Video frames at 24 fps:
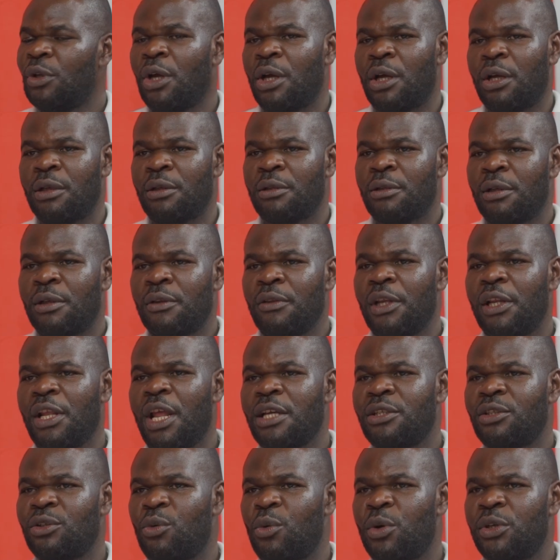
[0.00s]
No, the
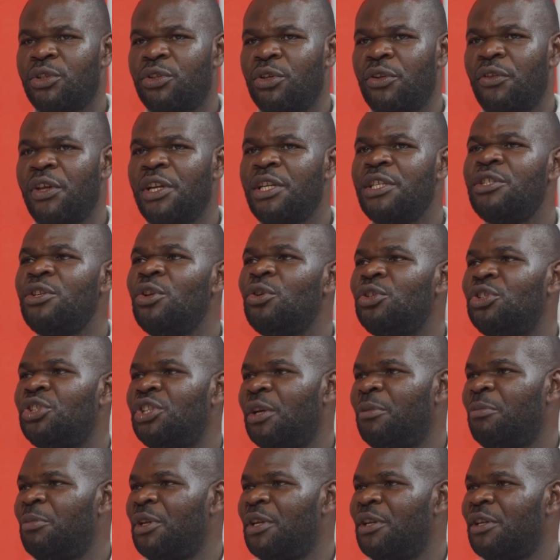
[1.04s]
last question. There is no
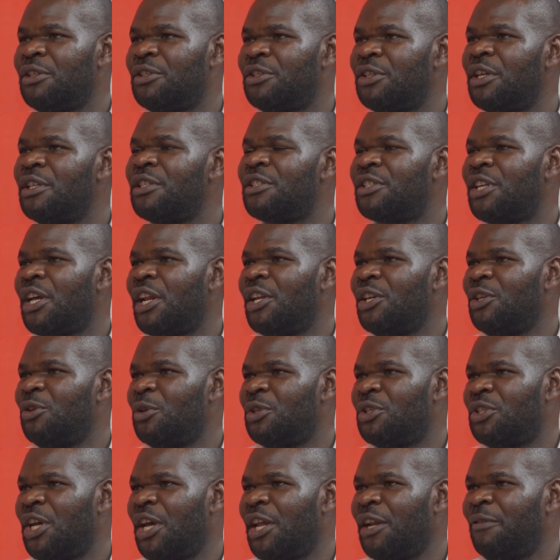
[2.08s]
shame in selling
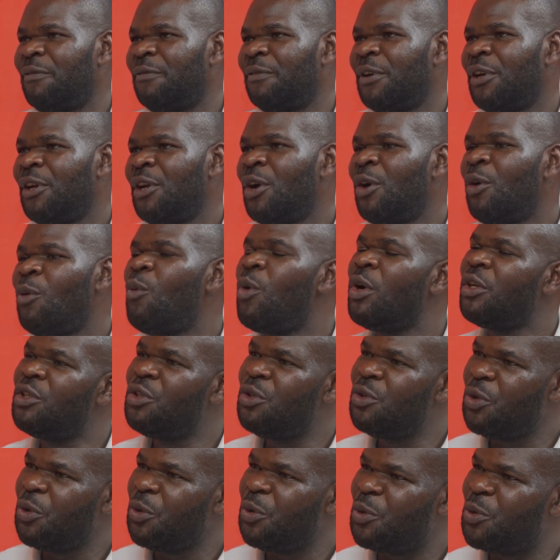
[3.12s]
yourself.
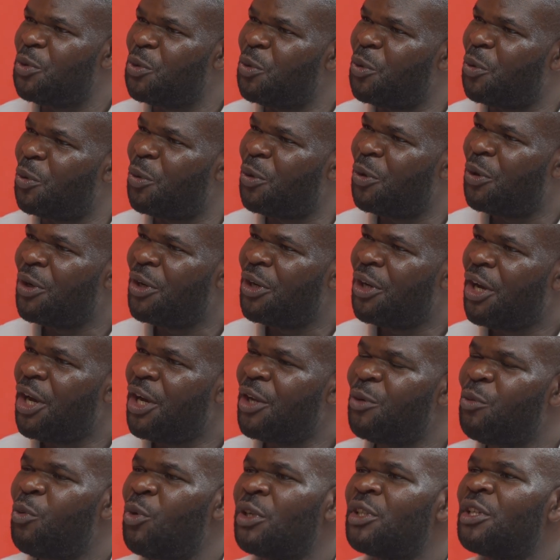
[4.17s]
What do you do and